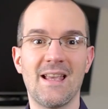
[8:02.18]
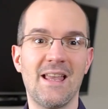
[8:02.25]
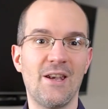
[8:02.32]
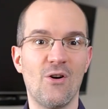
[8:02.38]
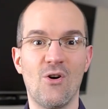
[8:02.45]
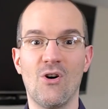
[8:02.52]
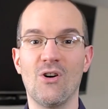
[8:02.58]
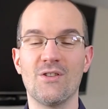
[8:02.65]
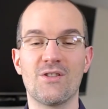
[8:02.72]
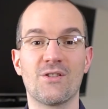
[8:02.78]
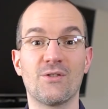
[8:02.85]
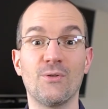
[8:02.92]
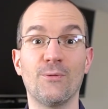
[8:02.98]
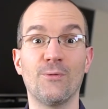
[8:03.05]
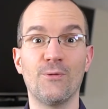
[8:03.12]
and ads
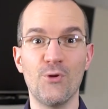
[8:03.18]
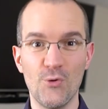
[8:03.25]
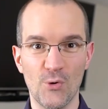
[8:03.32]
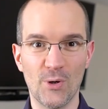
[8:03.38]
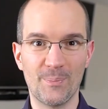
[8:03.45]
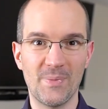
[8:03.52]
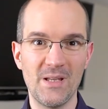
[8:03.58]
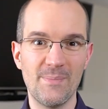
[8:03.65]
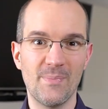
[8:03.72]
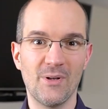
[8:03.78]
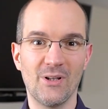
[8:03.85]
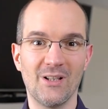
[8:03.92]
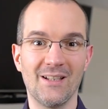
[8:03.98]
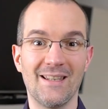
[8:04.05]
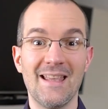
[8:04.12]
to fewer
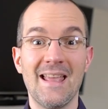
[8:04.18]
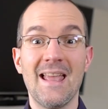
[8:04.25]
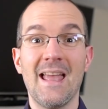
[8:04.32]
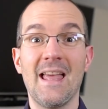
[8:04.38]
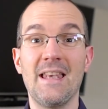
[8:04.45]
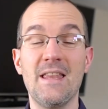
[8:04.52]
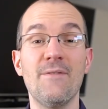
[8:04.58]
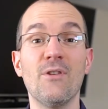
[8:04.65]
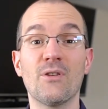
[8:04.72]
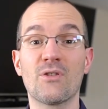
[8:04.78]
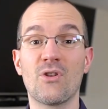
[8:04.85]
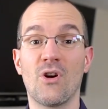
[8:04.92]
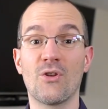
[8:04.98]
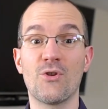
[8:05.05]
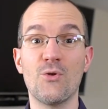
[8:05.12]
people and even
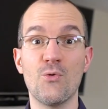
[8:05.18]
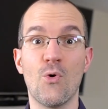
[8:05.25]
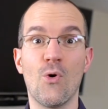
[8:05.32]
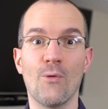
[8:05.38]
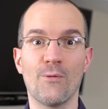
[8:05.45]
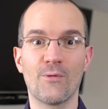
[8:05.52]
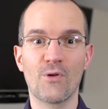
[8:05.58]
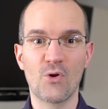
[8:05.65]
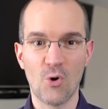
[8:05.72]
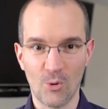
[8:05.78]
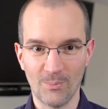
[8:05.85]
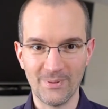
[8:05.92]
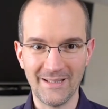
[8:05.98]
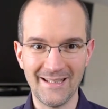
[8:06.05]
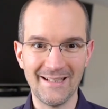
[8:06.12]
cut you off
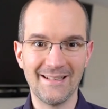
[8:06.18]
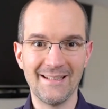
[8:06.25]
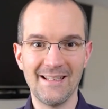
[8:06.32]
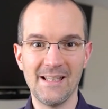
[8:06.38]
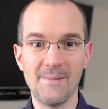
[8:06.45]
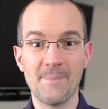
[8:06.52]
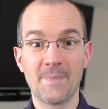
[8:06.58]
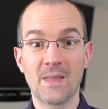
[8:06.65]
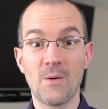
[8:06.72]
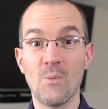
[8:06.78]
completely,